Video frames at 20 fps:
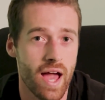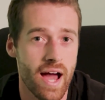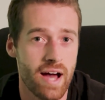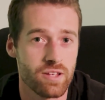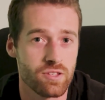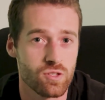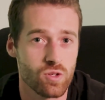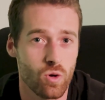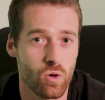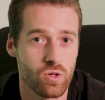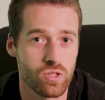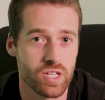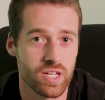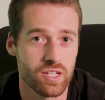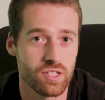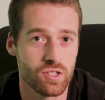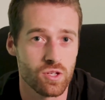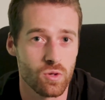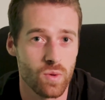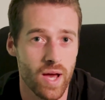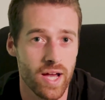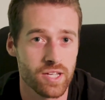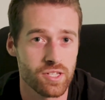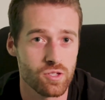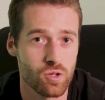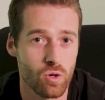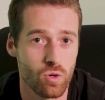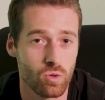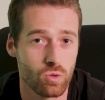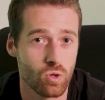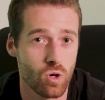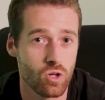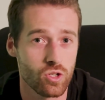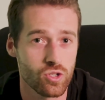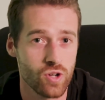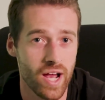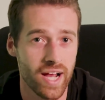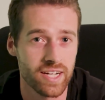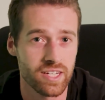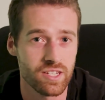outsourcing to external
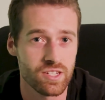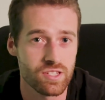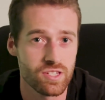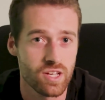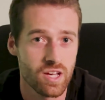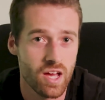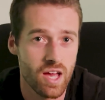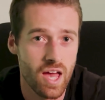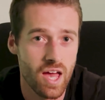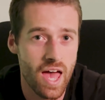contractors